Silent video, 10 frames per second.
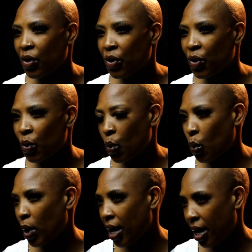
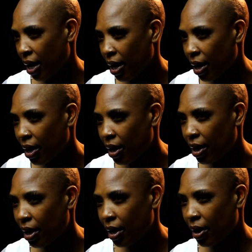your hair.
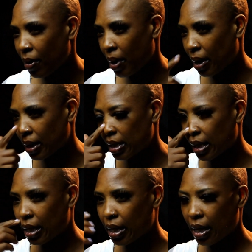We
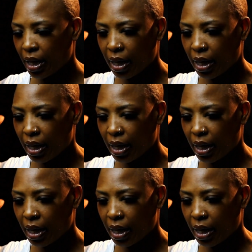understand?